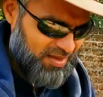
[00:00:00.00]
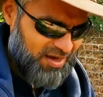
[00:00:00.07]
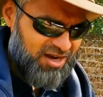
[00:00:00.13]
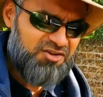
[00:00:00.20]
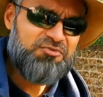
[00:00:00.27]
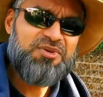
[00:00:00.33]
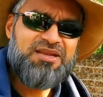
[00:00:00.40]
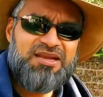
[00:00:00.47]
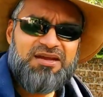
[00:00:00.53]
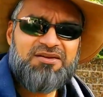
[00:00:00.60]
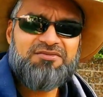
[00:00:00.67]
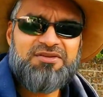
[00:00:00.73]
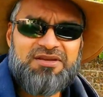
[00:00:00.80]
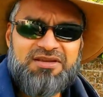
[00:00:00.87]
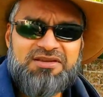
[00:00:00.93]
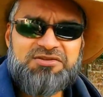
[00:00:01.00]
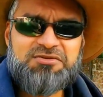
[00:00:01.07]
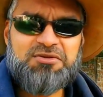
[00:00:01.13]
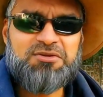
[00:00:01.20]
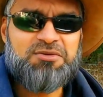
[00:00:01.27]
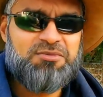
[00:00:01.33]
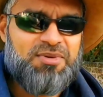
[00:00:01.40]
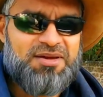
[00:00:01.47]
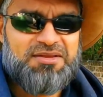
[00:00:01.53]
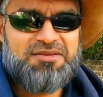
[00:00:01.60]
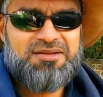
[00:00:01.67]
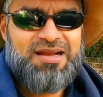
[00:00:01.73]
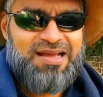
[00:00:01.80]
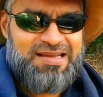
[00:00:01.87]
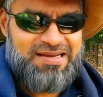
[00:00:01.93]
I've been having issues with my
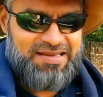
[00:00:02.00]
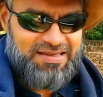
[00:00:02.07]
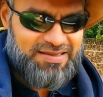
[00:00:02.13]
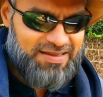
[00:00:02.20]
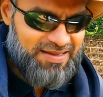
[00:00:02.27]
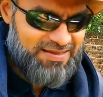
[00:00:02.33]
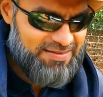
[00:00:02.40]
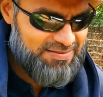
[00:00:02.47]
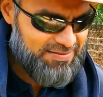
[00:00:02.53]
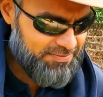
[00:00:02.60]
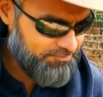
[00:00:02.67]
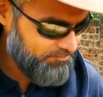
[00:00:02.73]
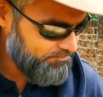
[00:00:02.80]
sliding gate,